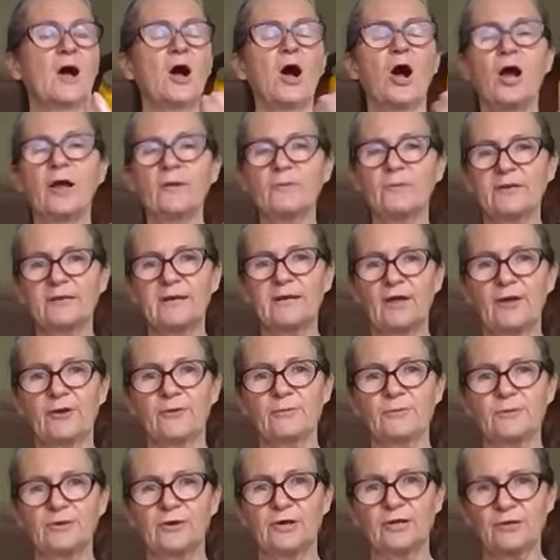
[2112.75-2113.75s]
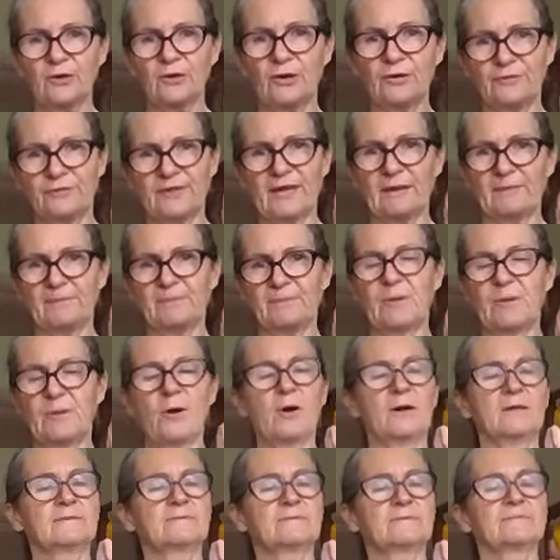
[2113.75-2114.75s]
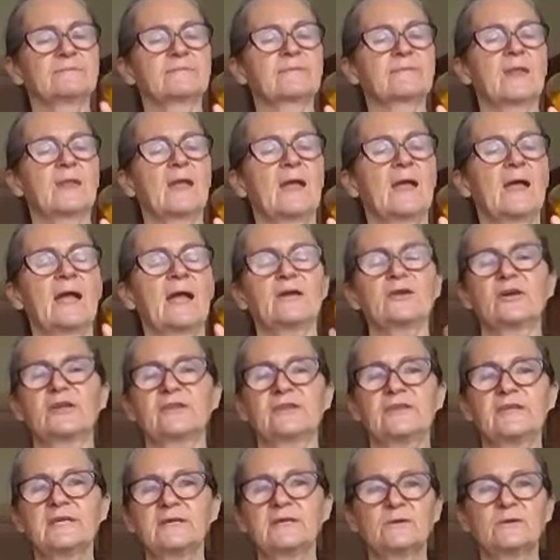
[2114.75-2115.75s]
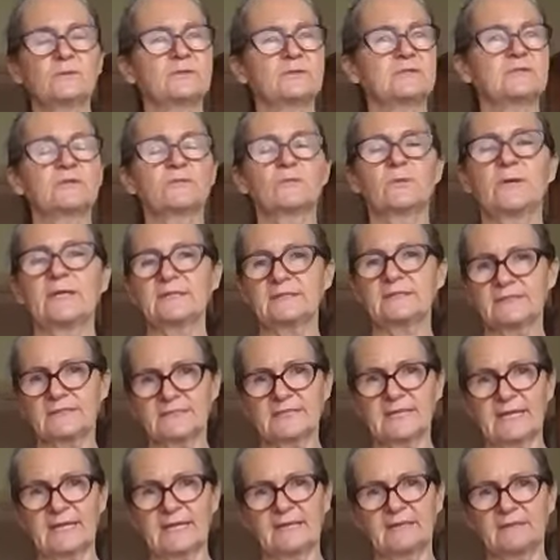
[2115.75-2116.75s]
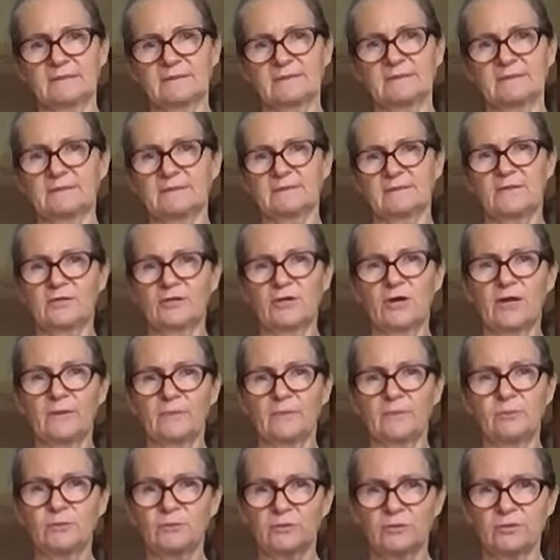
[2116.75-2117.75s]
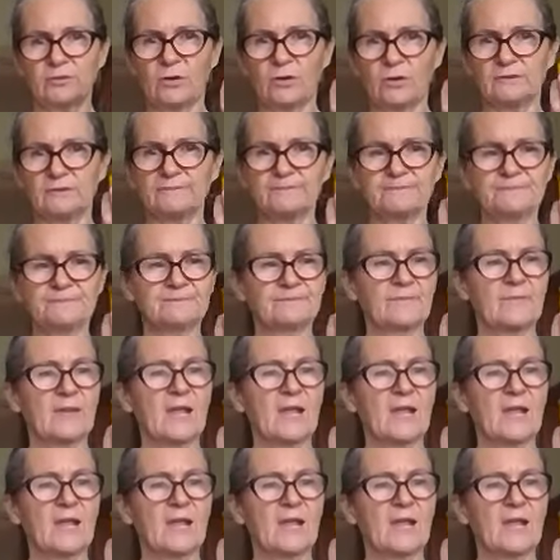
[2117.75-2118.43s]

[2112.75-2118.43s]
I went home and I got that pot, and I think it was the Wednesday that I put it on.